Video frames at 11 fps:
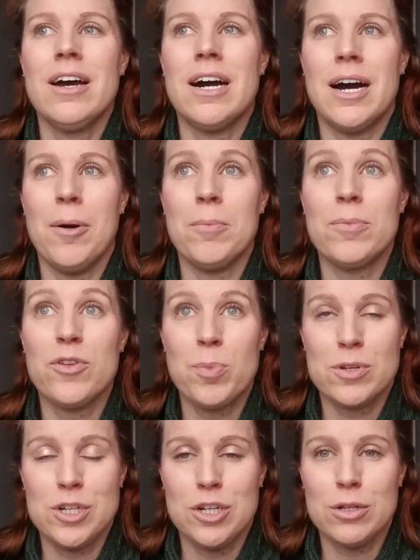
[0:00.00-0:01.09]
this
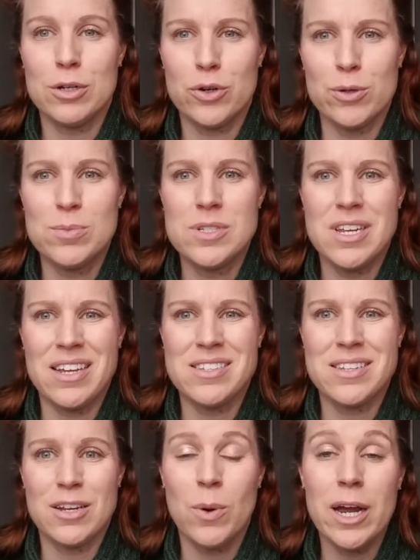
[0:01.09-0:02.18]
particular group
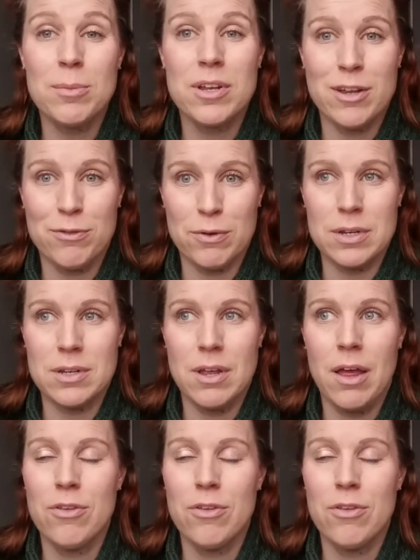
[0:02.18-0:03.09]
takes it quite a bit different.